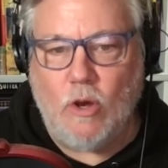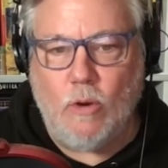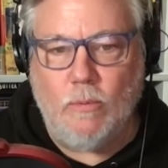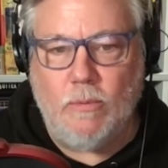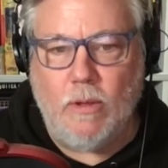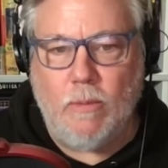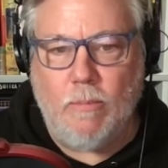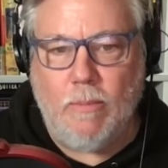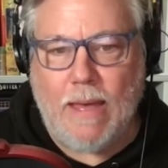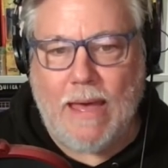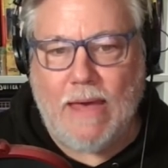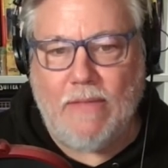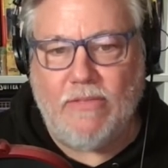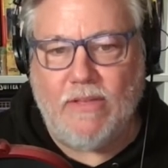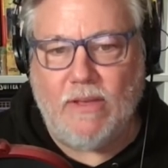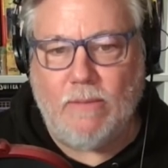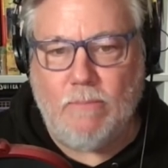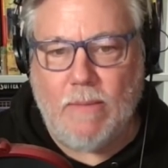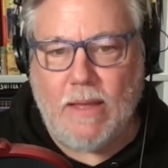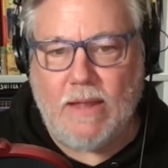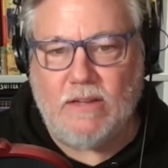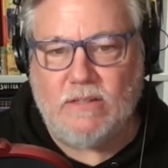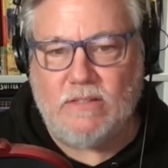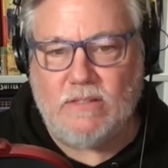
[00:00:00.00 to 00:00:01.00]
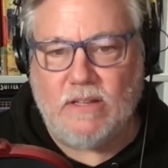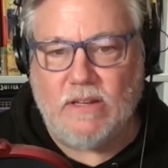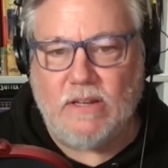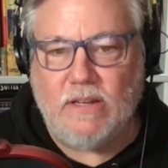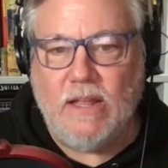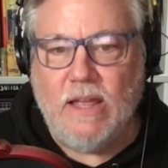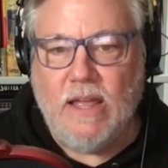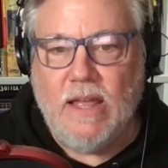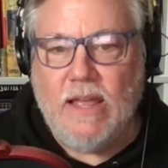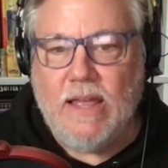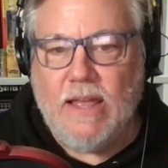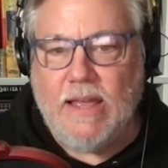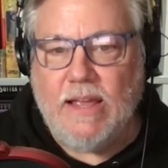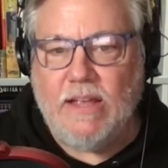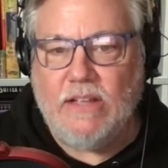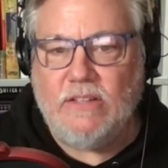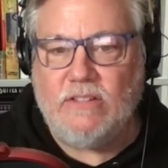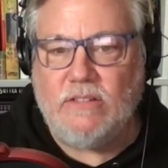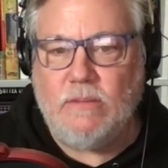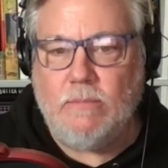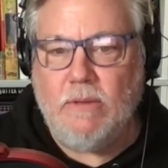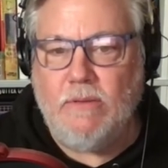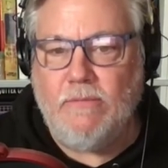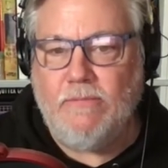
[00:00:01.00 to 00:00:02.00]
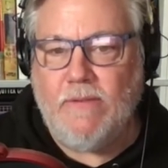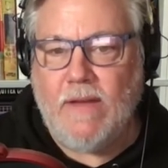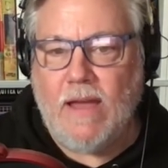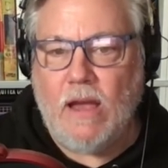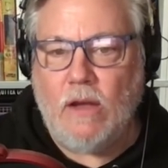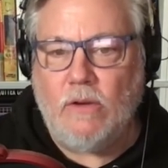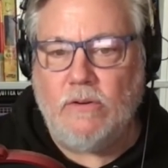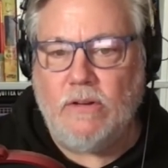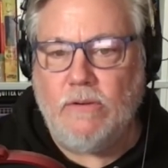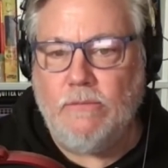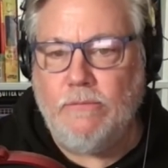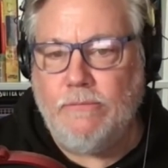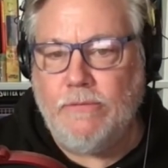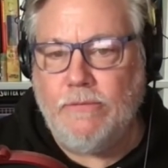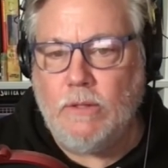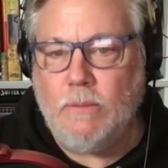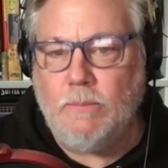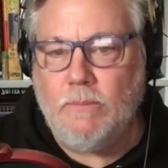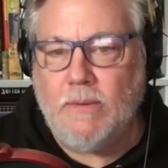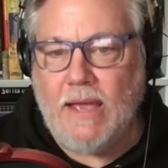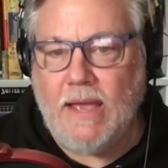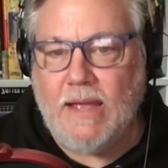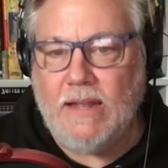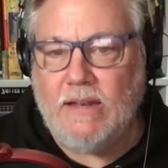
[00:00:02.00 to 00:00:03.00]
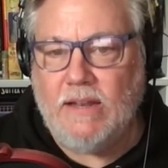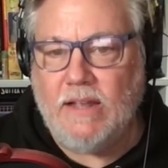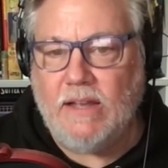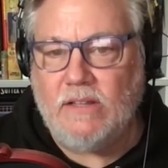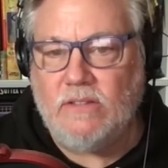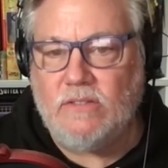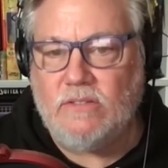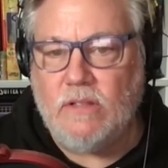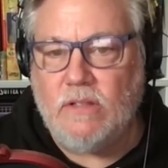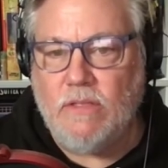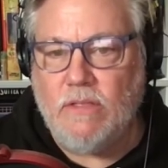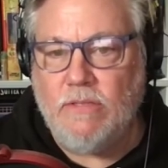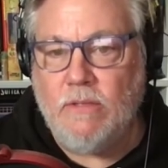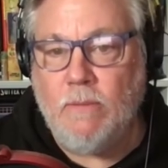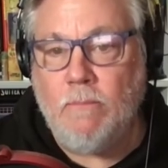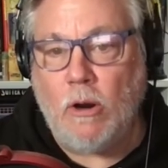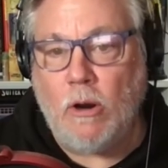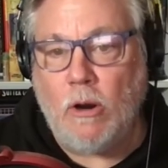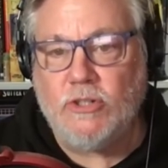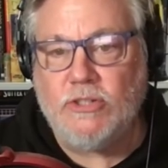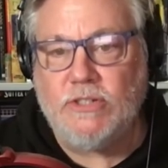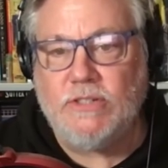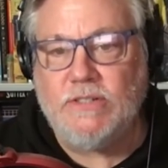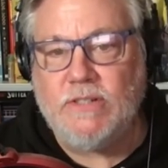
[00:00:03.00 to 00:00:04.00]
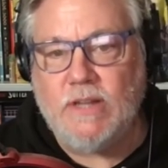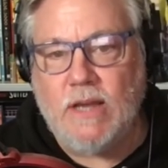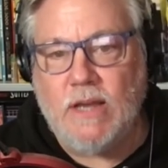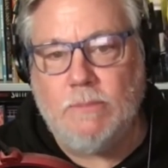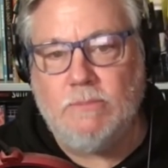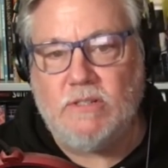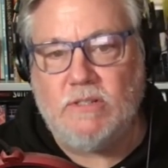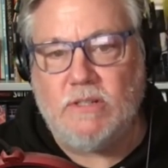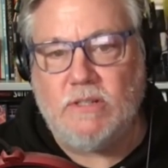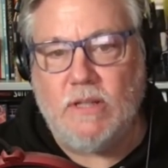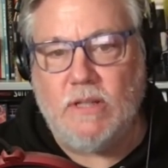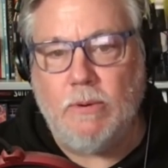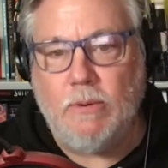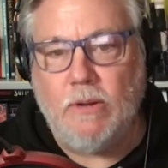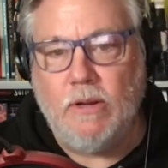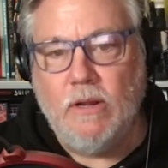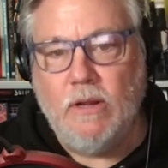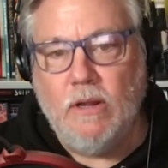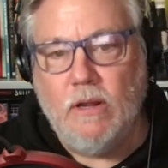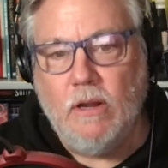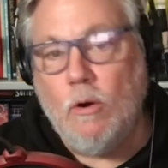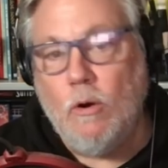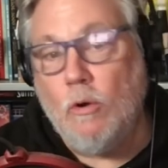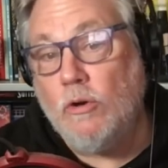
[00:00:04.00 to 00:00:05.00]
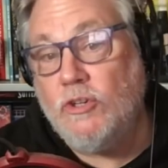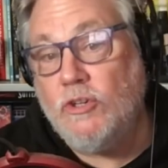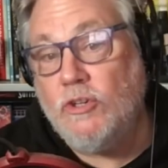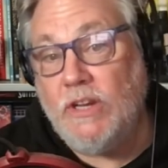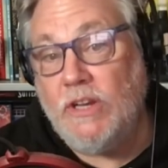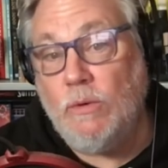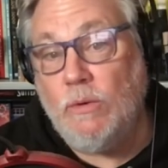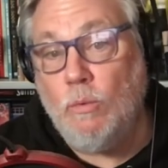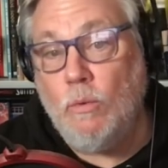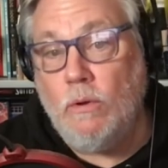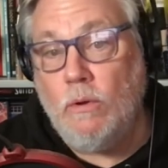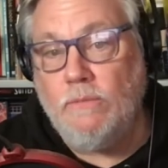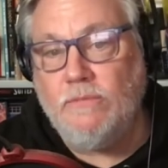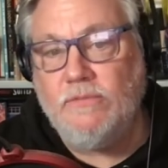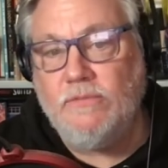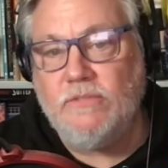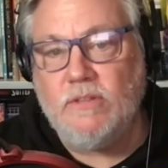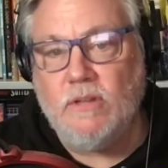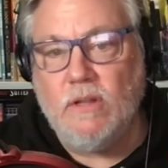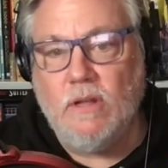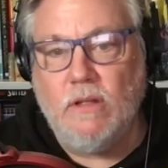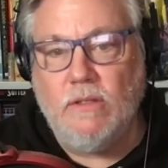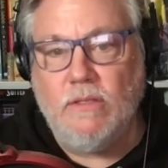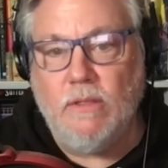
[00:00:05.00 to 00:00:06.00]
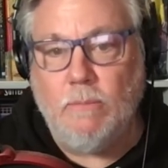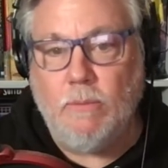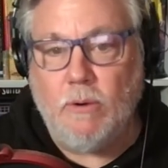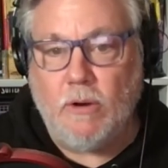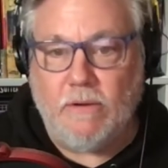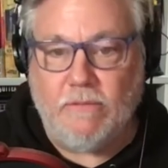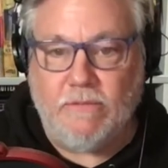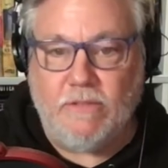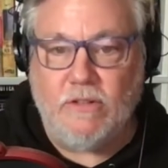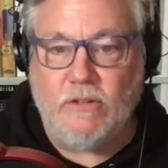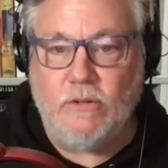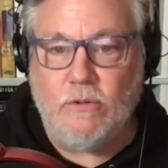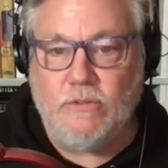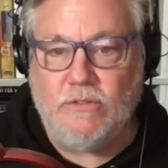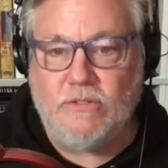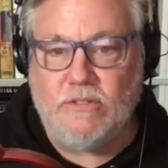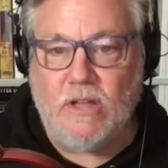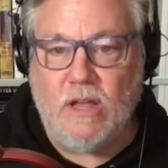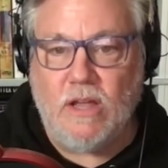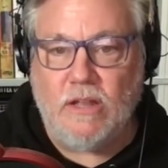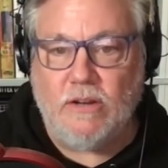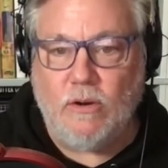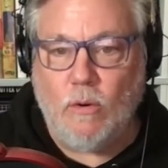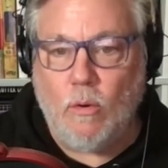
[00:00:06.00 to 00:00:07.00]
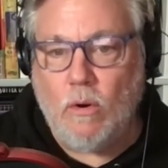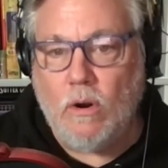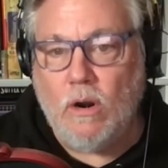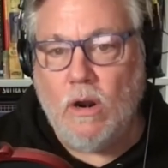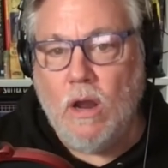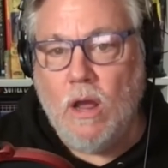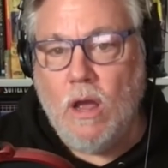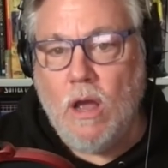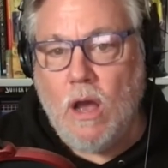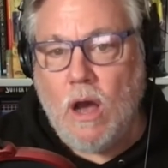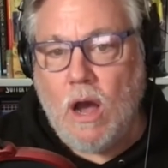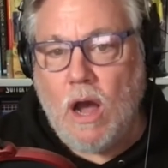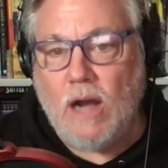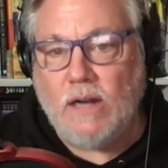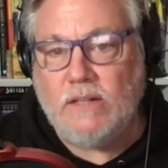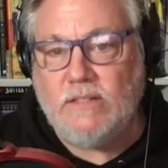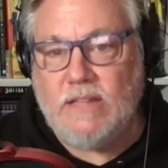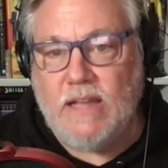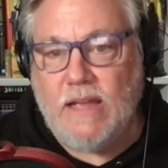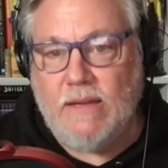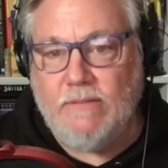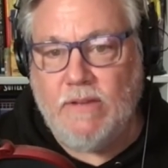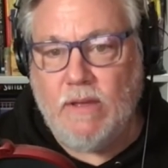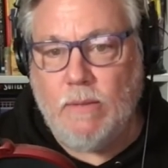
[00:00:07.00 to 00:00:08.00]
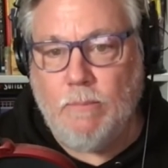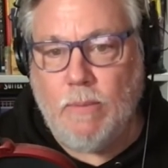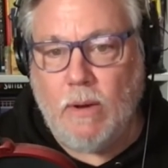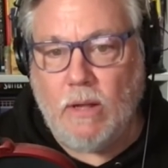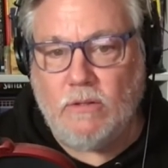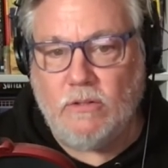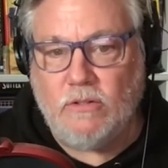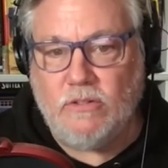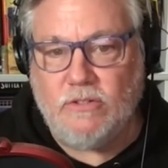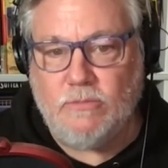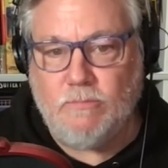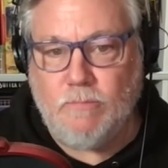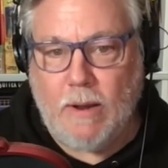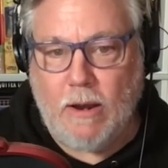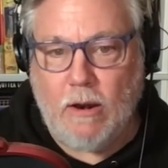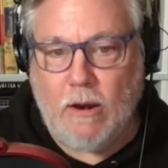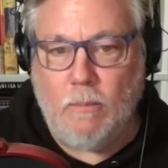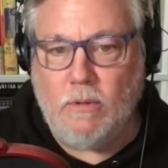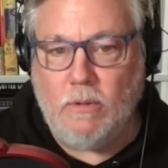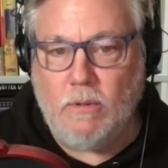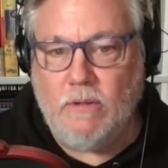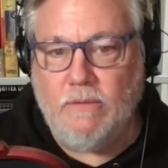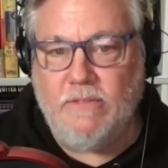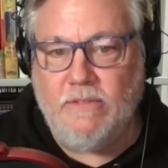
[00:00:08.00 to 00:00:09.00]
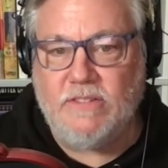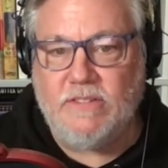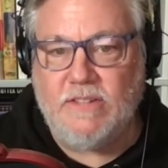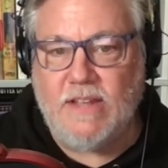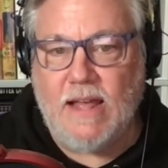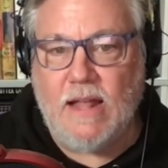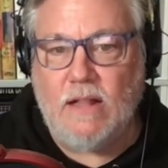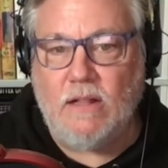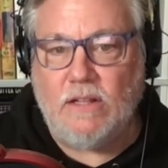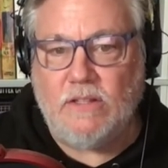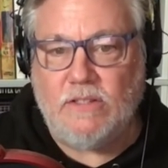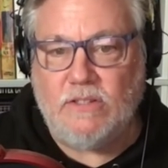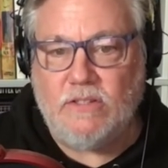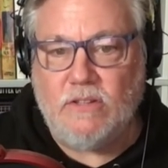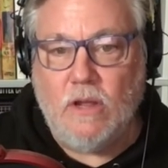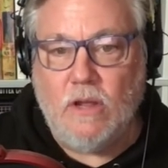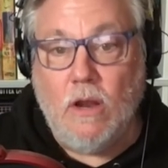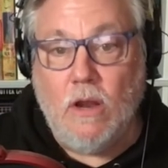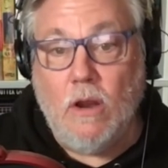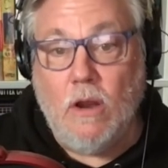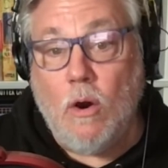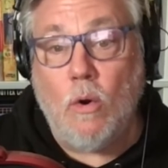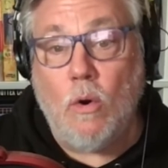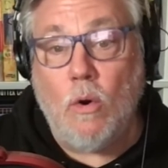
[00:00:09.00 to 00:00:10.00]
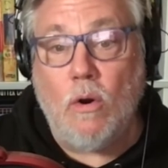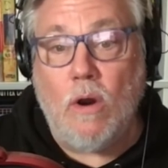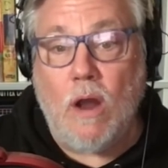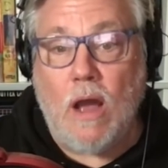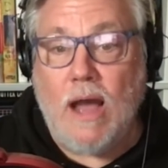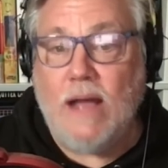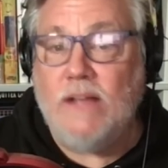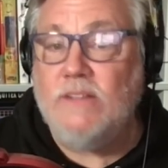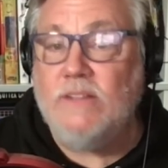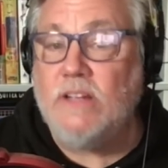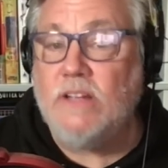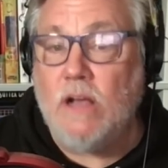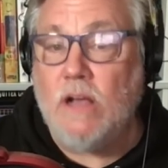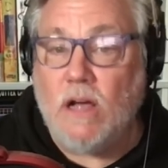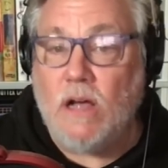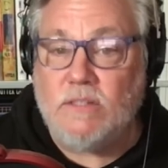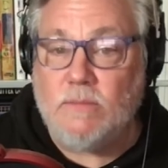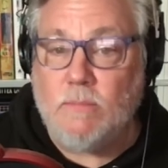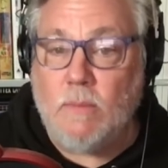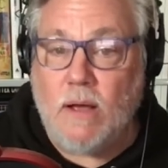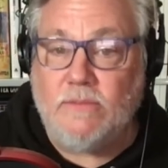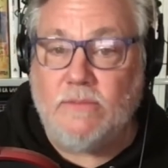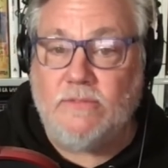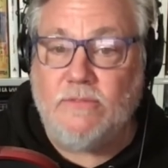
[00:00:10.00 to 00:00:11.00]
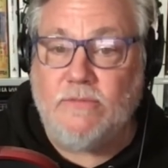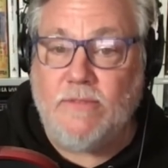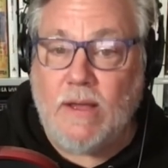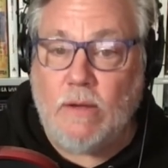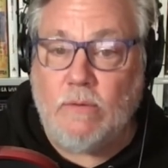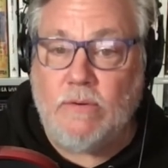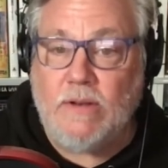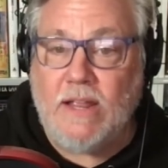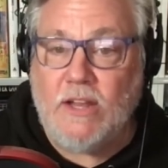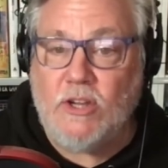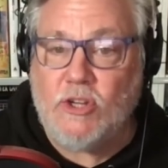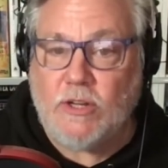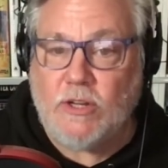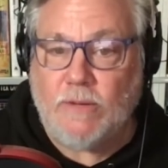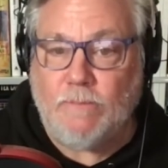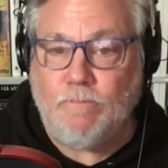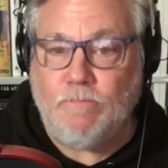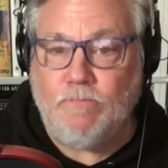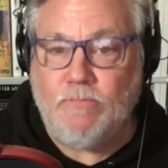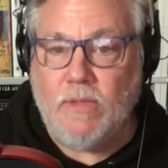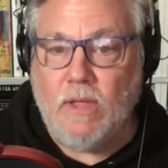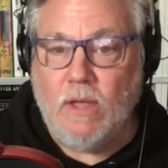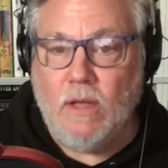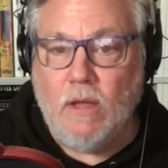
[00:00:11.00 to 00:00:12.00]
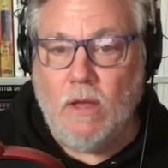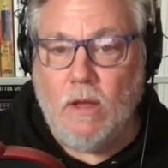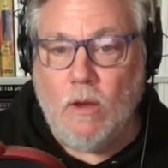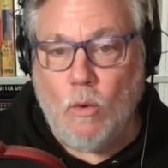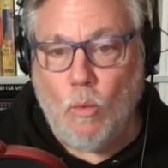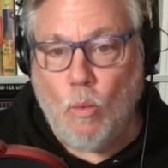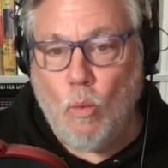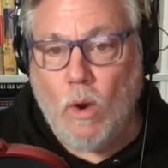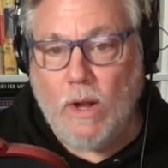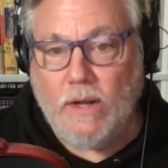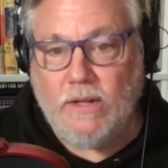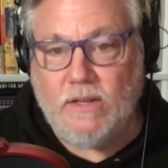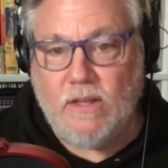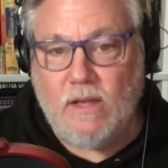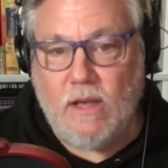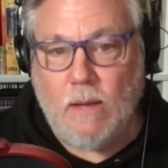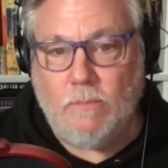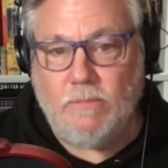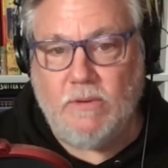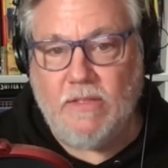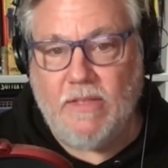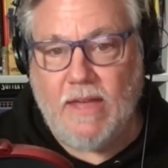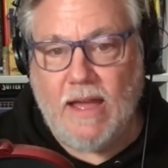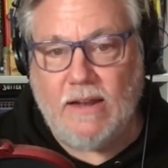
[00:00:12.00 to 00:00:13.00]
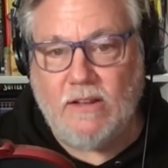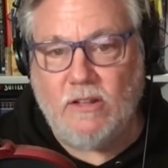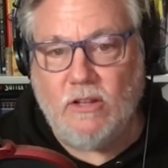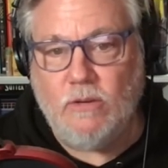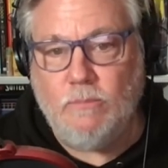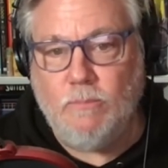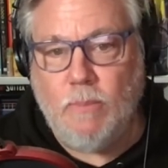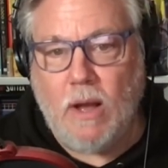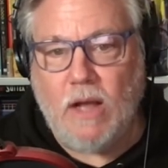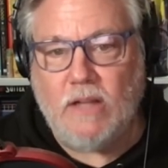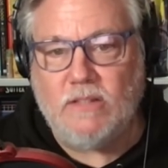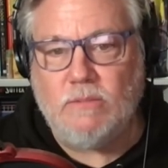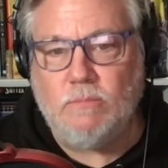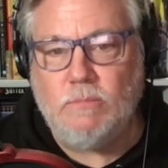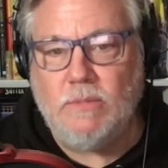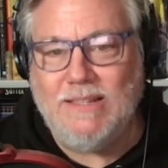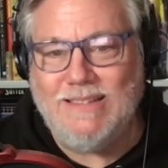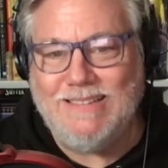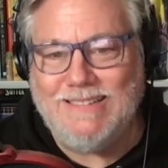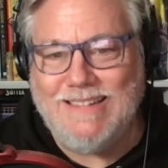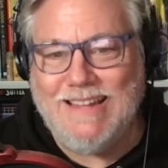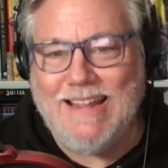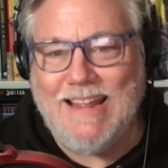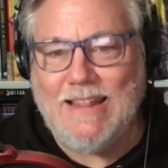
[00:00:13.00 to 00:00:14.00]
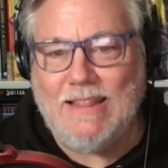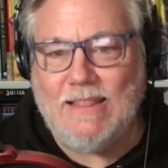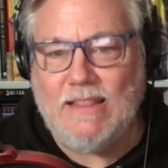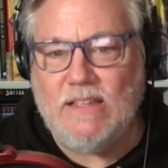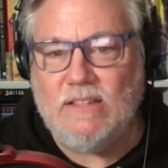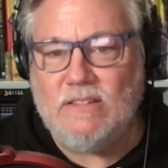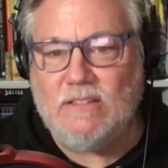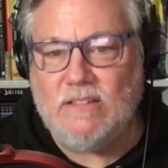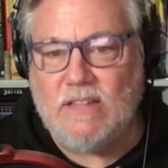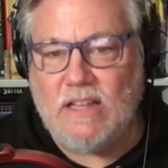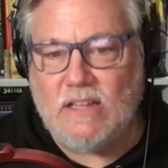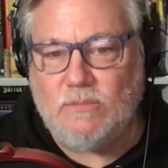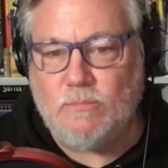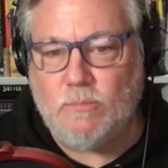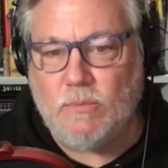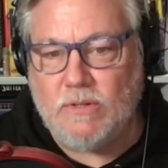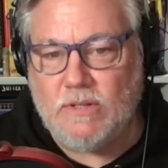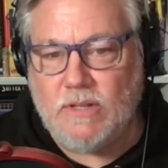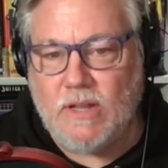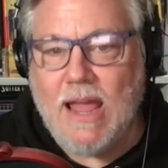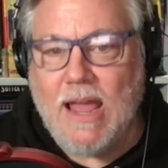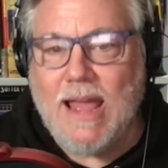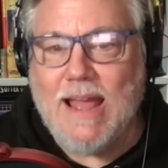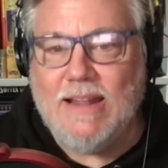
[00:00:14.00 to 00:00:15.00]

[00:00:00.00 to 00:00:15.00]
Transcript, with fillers: homeopathic medicine is to be found in Philip K. Dick's The Martian Time Slip*, or Gene Wolfe's The Book of the New Sun, or Octavia Butler's Parable of the Talents, or Isaac Asimov's Foundation? What, come to that, could possibly link these disparate